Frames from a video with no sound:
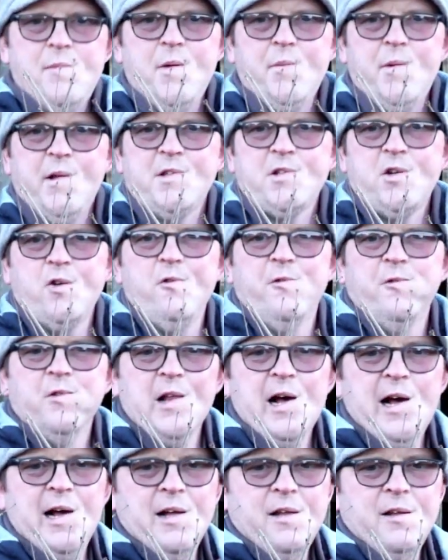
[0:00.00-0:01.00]
a bit too
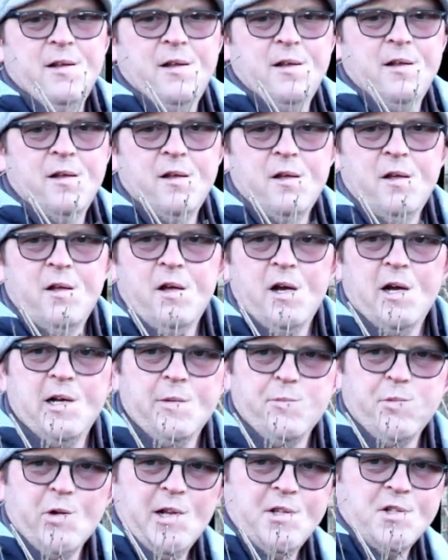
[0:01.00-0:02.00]
flat, and
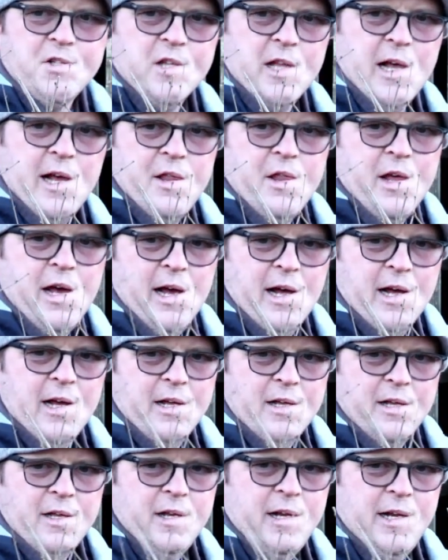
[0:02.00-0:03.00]
a branch like
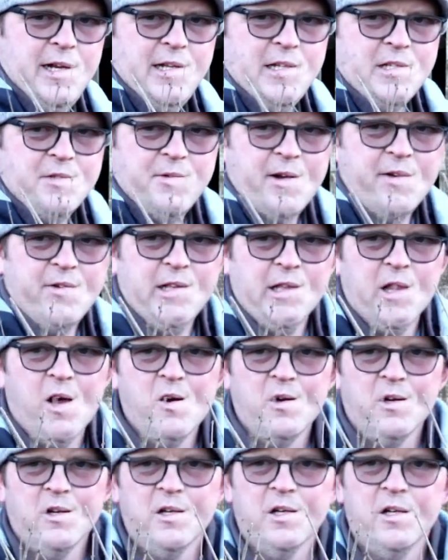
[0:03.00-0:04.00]
that, it is very
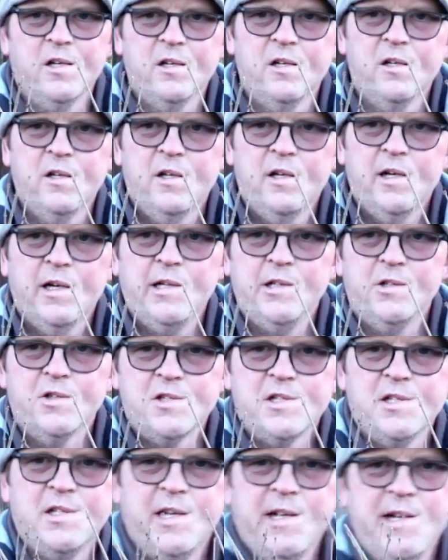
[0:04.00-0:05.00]
long and it
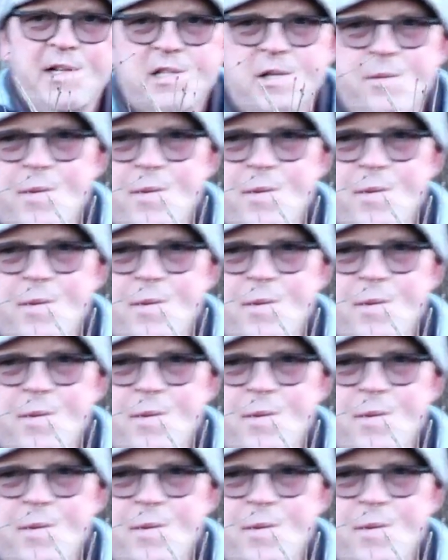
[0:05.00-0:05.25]
doesn't need to